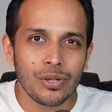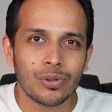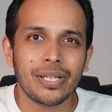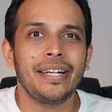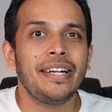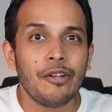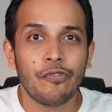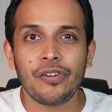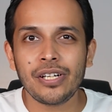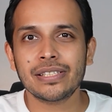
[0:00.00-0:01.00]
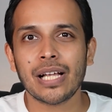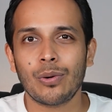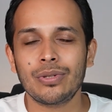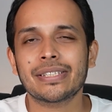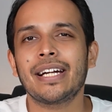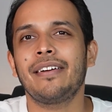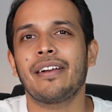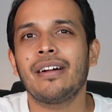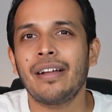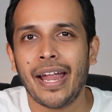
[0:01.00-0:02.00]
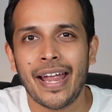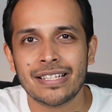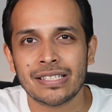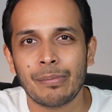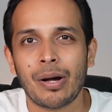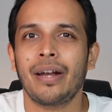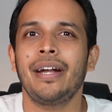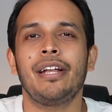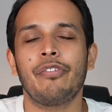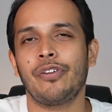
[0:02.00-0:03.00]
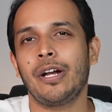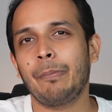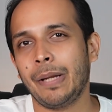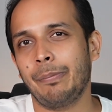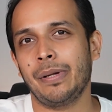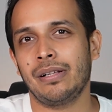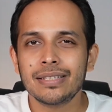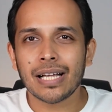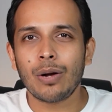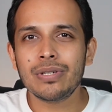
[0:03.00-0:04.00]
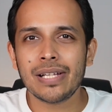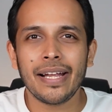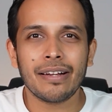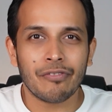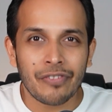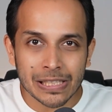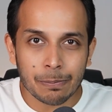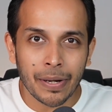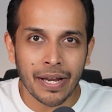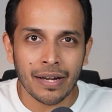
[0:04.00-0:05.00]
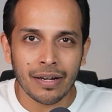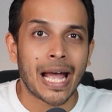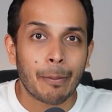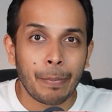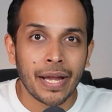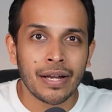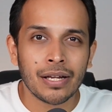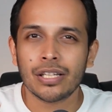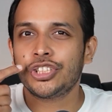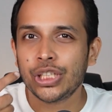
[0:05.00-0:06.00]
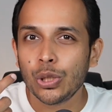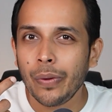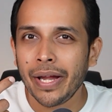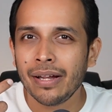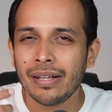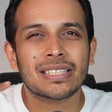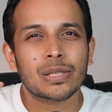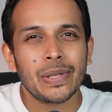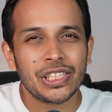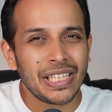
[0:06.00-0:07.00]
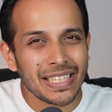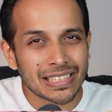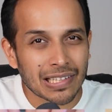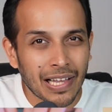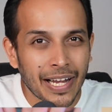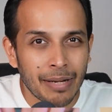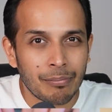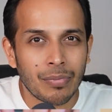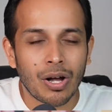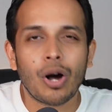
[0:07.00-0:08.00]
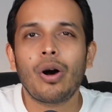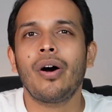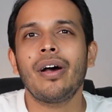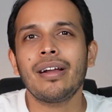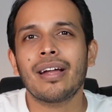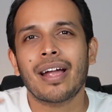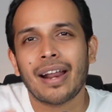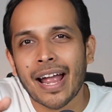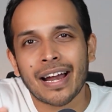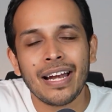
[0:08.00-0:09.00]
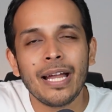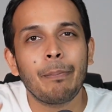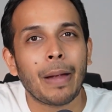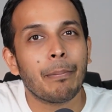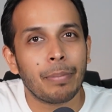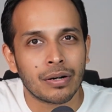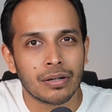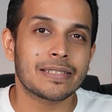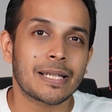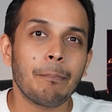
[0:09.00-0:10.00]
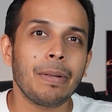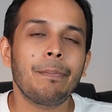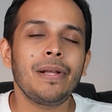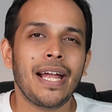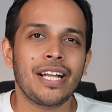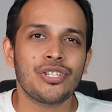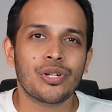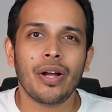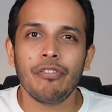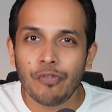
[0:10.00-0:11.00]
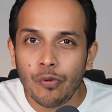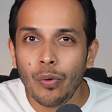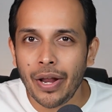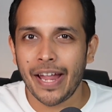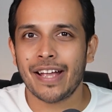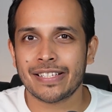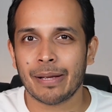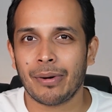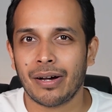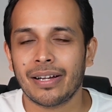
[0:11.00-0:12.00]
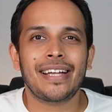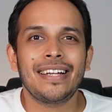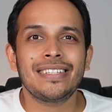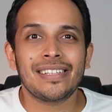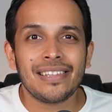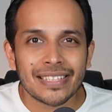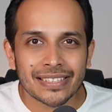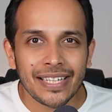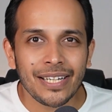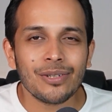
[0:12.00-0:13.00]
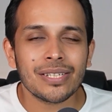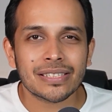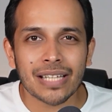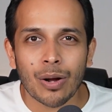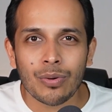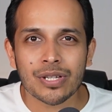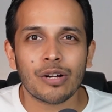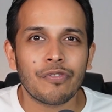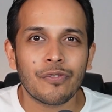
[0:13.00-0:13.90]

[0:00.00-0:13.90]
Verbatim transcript: to know that different sounds can trigger ASMR in different people. Sounds like whispering, tapping, chewing, squishing slime, or crackling paper. Some people enjoy food ASMR, that is listening to the sounds of